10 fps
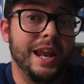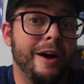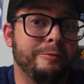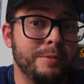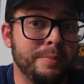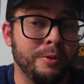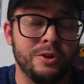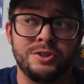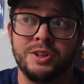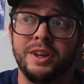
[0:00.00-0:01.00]
Now for me
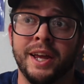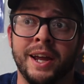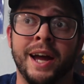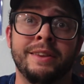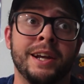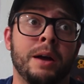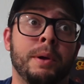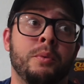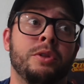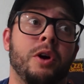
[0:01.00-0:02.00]
personally, I think I'm
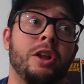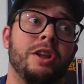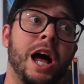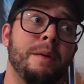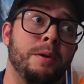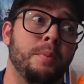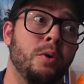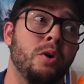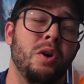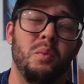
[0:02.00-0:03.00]
like with a lot of
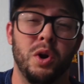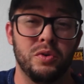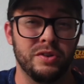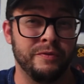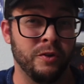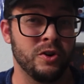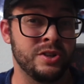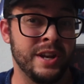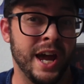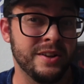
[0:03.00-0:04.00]
people, when it was first
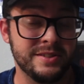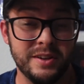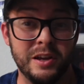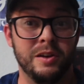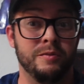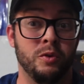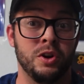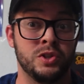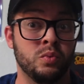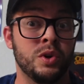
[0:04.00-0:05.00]
announced for
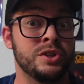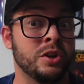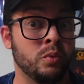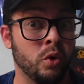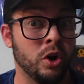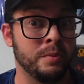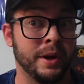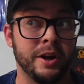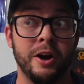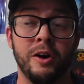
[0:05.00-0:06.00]
this Wizarding World, I'm
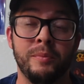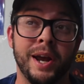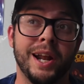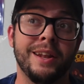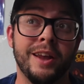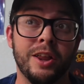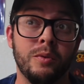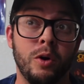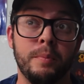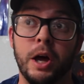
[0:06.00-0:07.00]
like, oh man, another
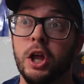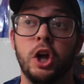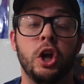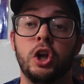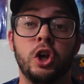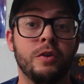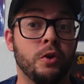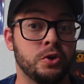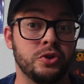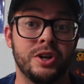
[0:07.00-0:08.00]
one. But
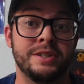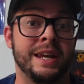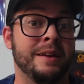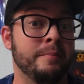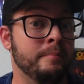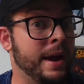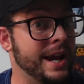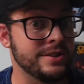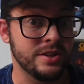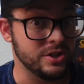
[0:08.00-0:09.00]
Universal does an
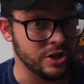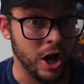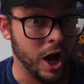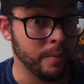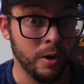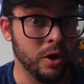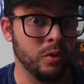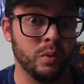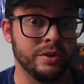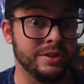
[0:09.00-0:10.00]
amazing job
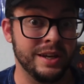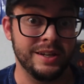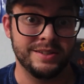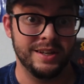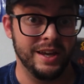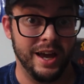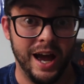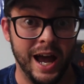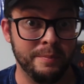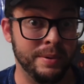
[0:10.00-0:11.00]
with these
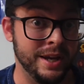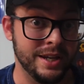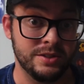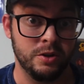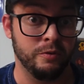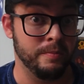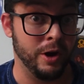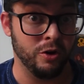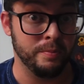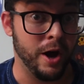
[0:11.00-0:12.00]
IPs, from
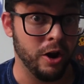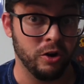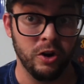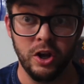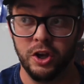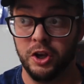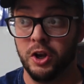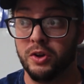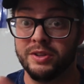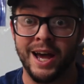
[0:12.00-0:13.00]
Harry Potter,
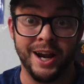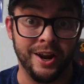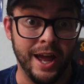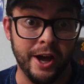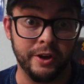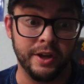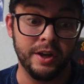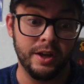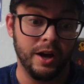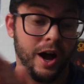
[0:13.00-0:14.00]
Diagon Alley,
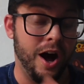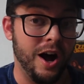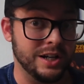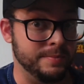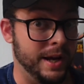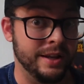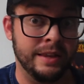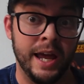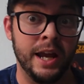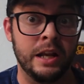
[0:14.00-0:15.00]

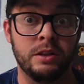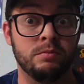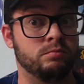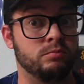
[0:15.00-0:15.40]
Hogsmeade,